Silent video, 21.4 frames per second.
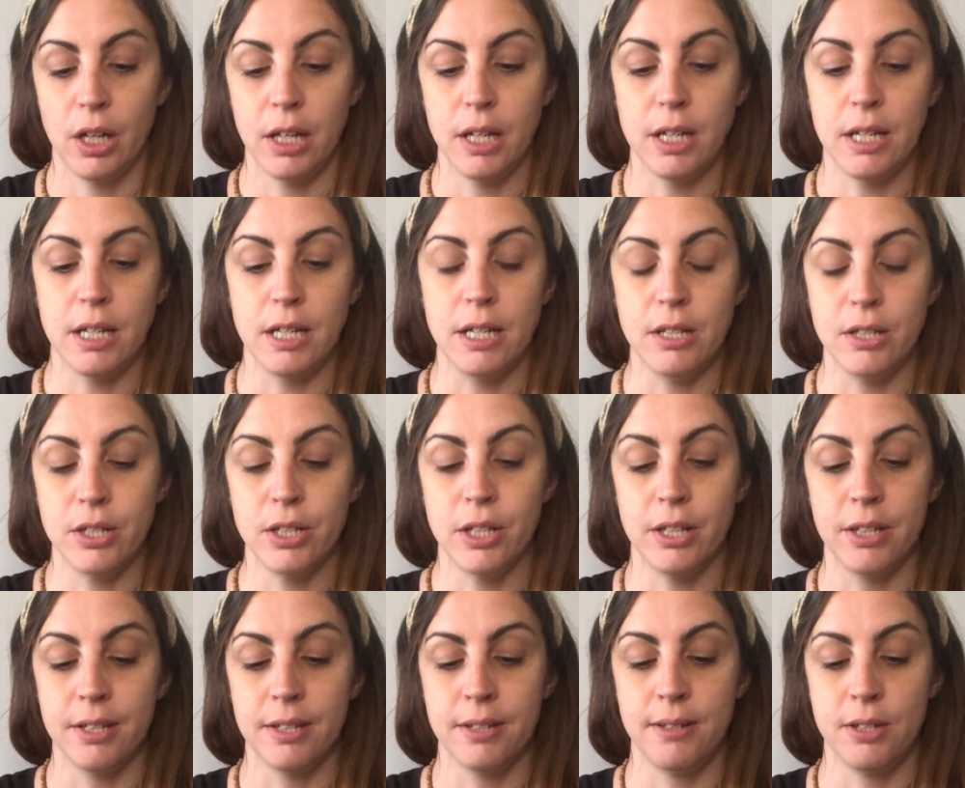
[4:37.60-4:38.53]
into
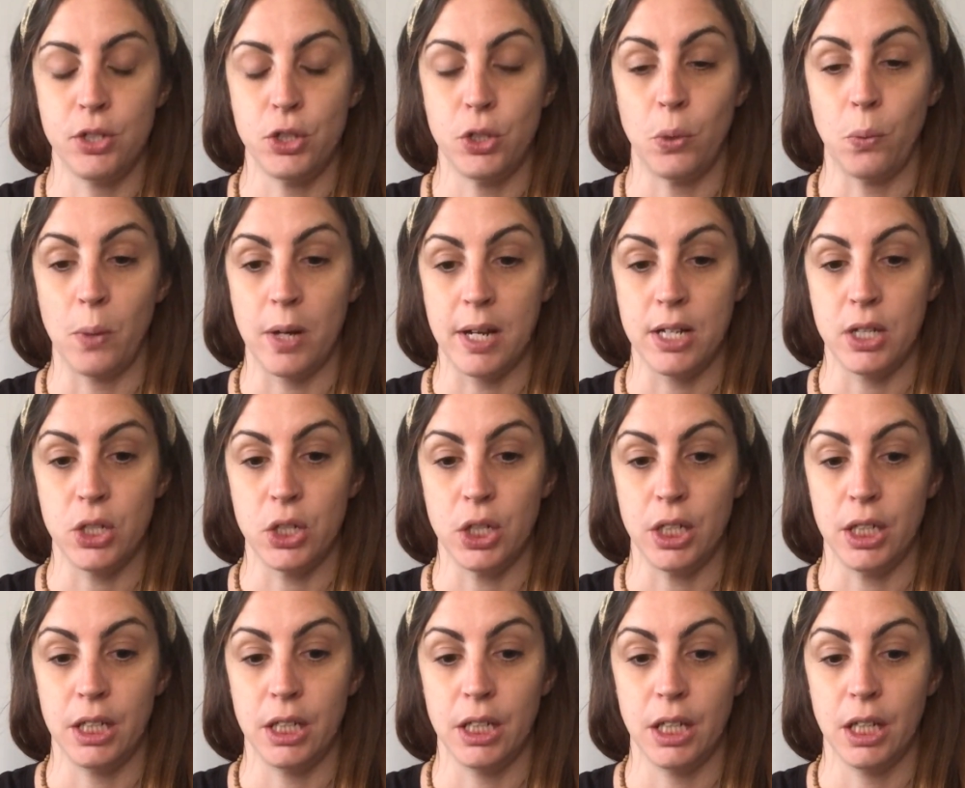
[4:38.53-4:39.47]
the
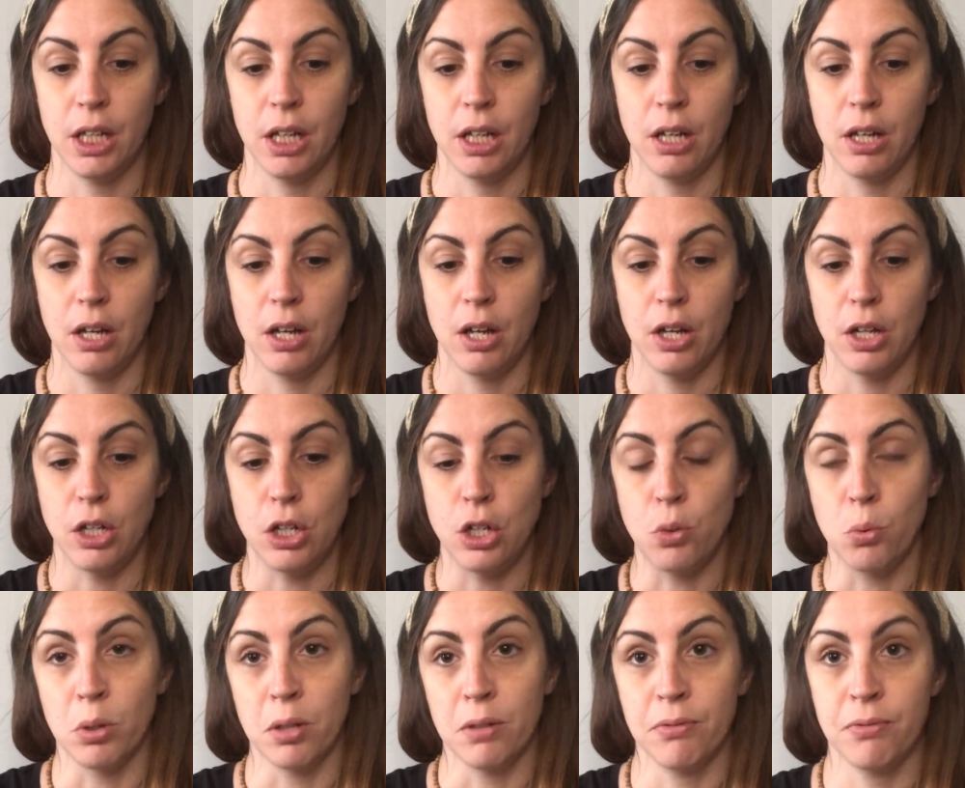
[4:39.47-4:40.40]
situation
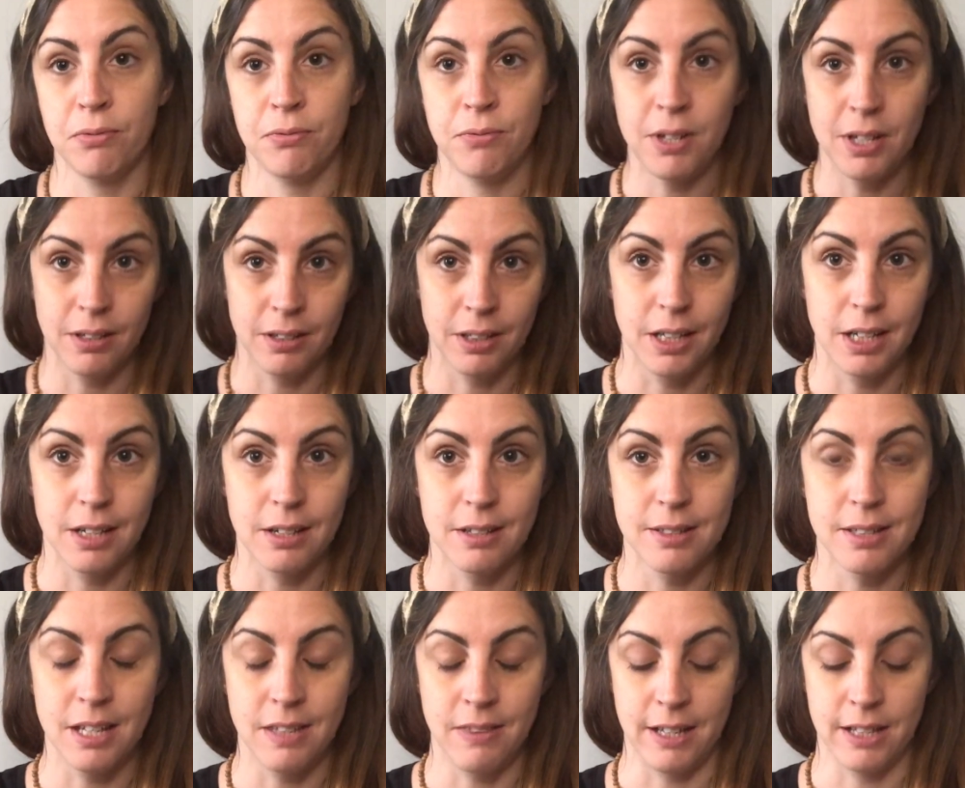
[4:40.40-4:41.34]
your
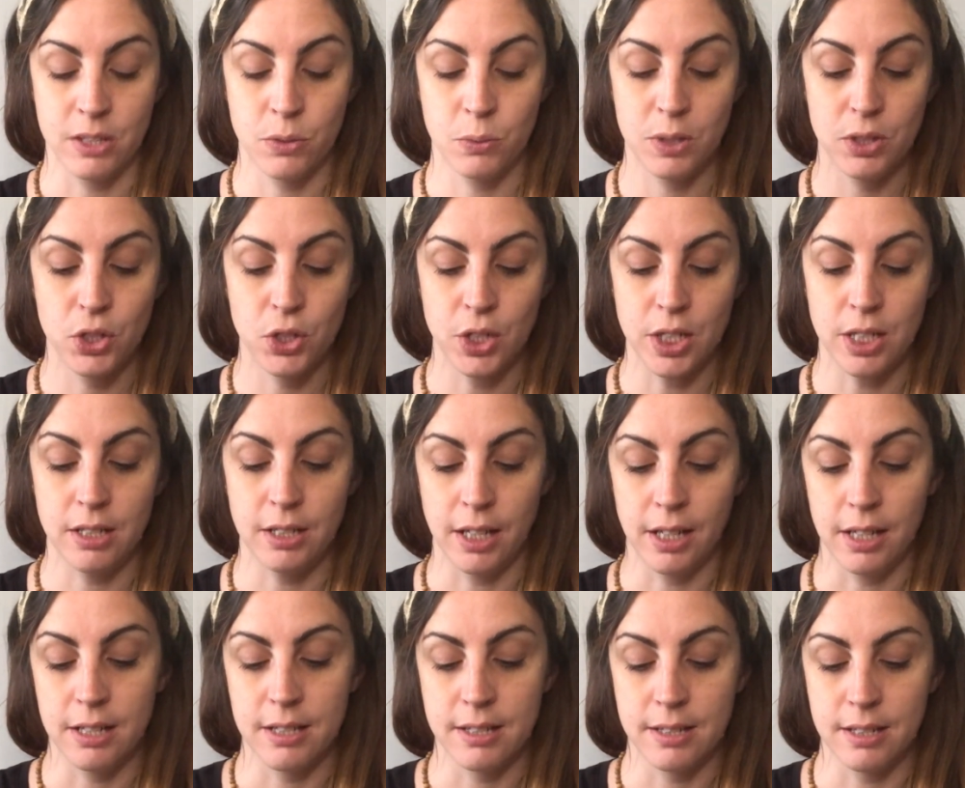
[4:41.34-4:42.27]
feelings. And that's what she
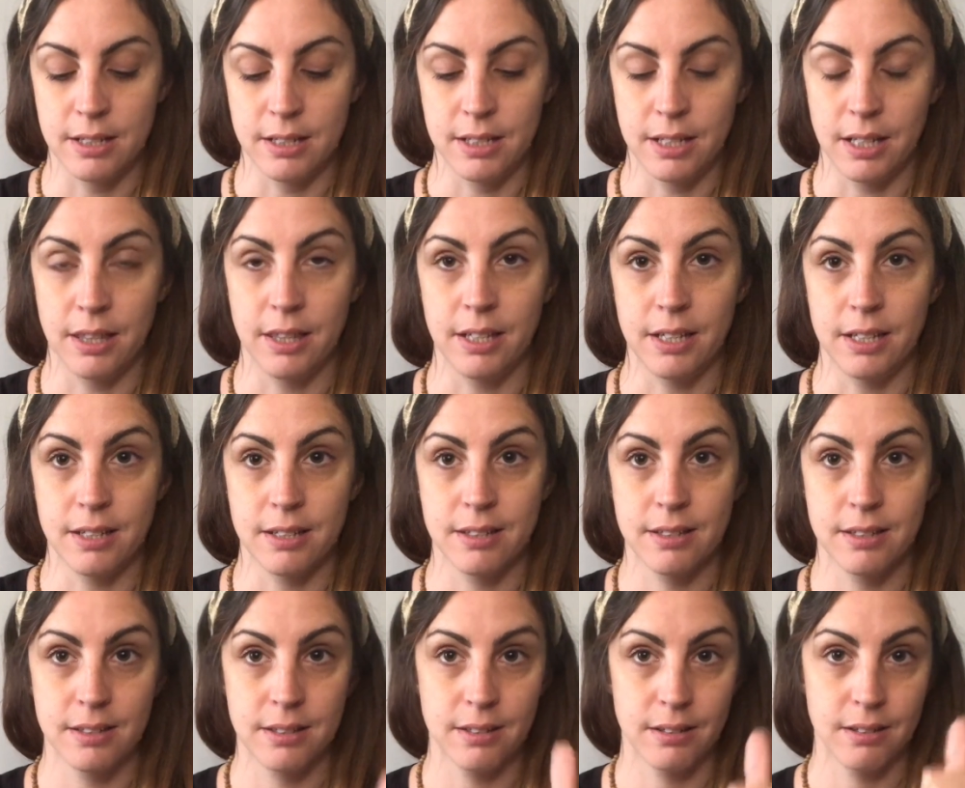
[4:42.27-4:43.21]
does into
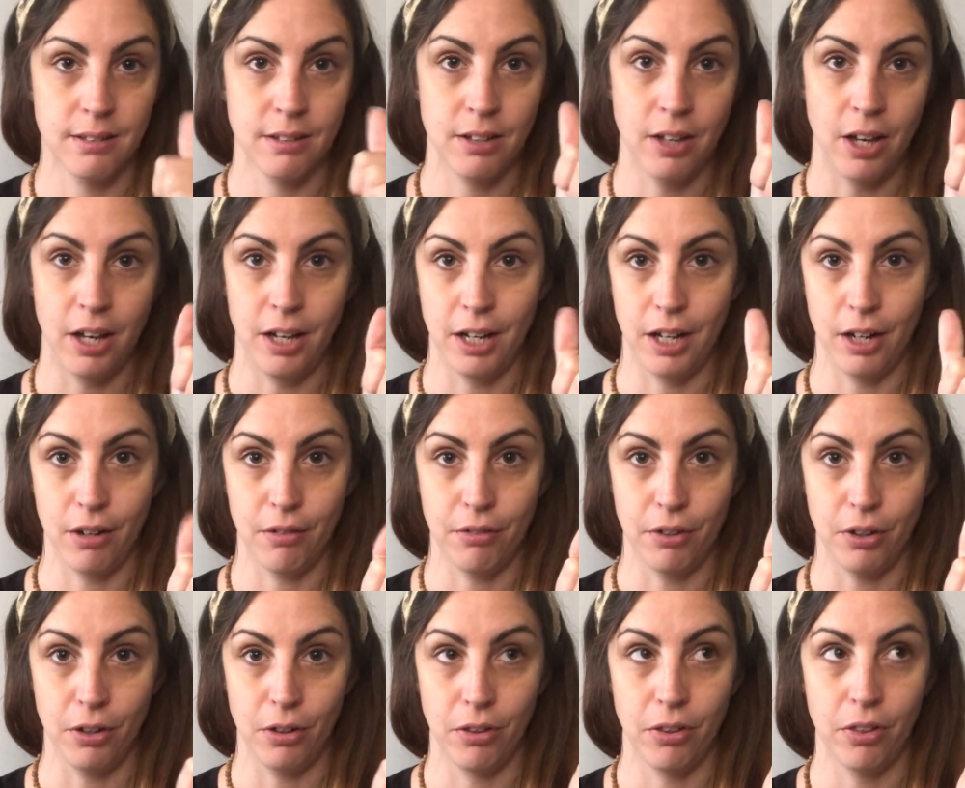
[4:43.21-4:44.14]
this cutting of
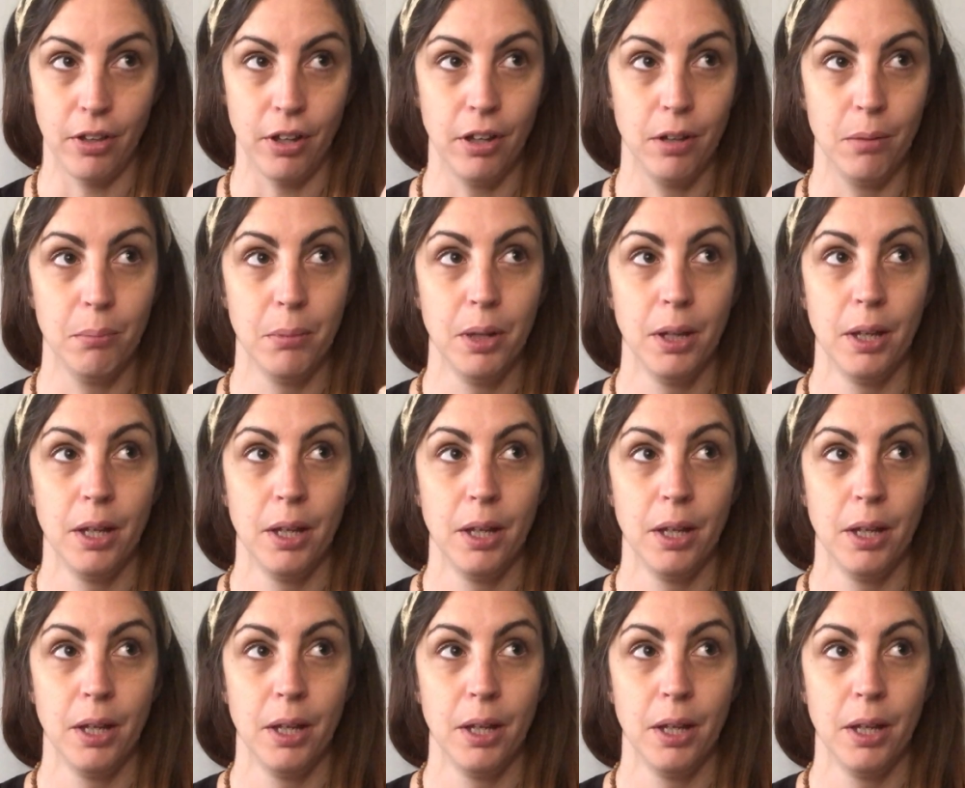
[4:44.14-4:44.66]
her thumb.